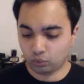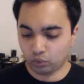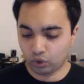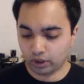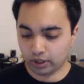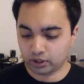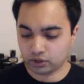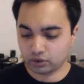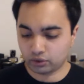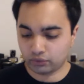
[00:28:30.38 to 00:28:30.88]

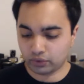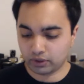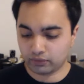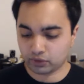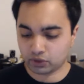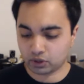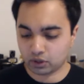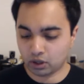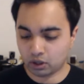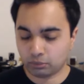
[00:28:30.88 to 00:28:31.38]
What is your
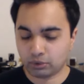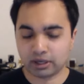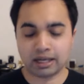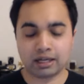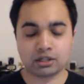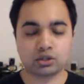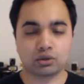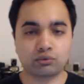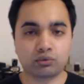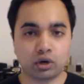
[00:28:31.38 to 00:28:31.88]
favorite cigar
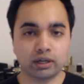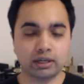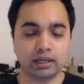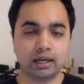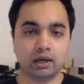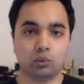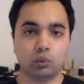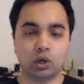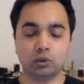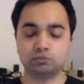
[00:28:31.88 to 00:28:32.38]
brand as of
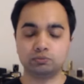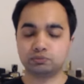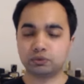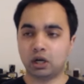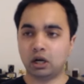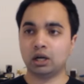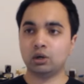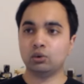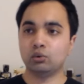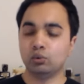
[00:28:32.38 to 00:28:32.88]
right now?
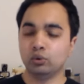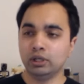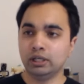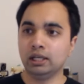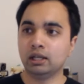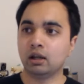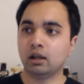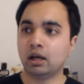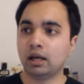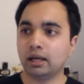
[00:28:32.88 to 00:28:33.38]
Well, I
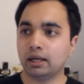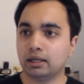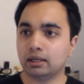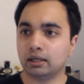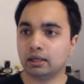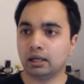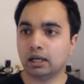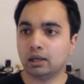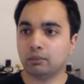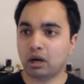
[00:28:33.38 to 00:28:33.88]
really
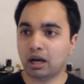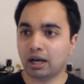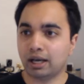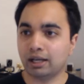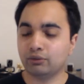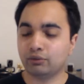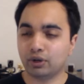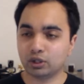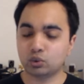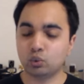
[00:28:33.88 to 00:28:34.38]
like,
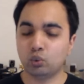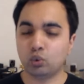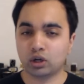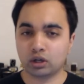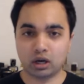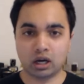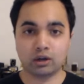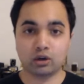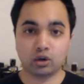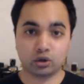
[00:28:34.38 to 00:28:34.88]
in fact,
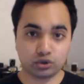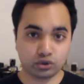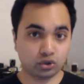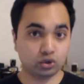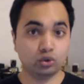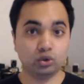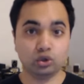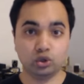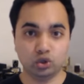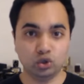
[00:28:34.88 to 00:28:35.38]
I got
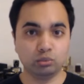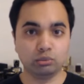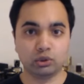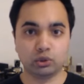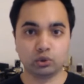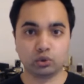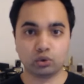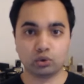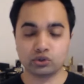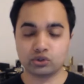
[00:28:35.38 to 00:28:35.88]
two
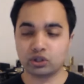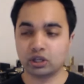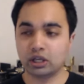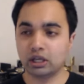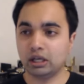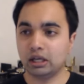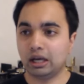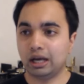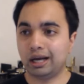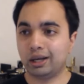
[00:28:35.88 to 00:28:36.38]
humidors.
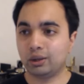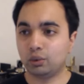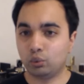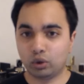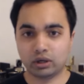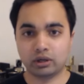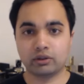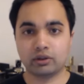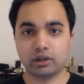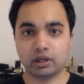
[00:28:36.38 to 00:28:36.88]

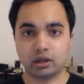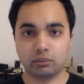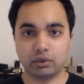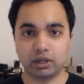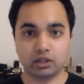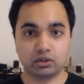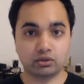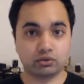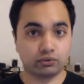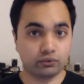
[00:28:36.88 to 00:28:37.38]
And one of
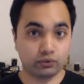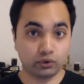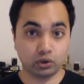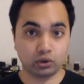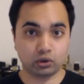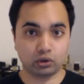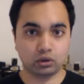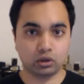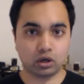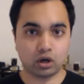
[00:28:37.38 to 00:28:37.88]
them is
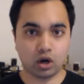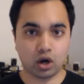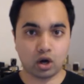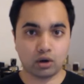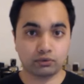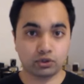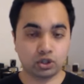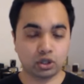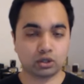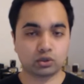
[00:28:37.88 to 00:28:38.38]
full
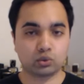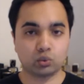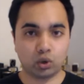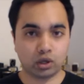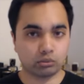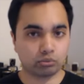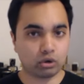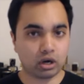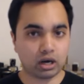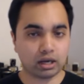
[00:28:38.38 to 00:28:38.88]
of just
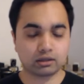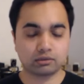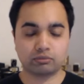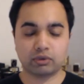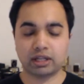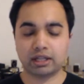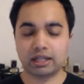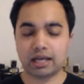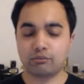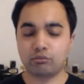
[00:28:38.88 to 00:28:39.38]
one brand,
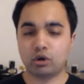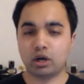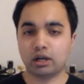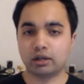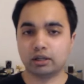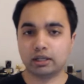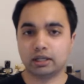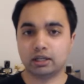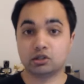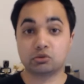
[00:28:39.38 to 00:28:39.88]
and that
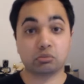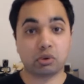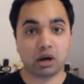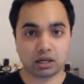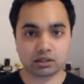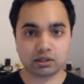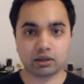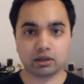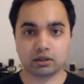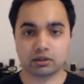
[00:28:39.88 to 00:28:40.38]
brand is
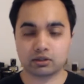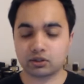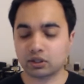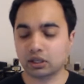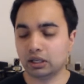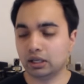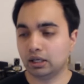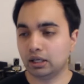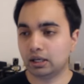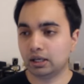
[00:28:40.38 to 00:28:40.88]
Partagas.